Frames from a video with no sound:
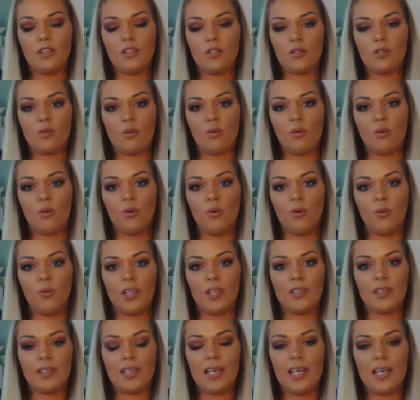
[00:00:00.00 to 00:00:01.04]
school
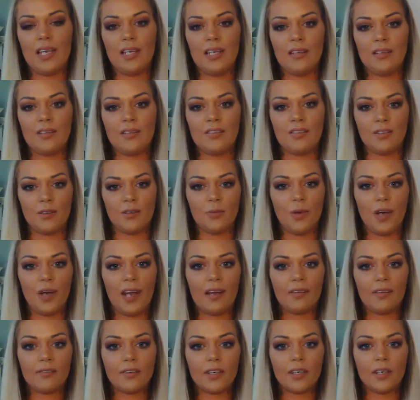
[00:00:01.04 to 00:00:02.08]
with kids or
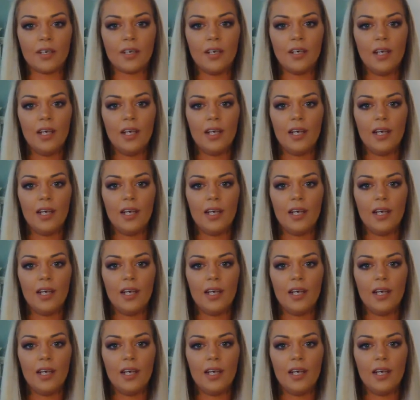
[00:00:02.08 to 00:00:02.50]
whatever.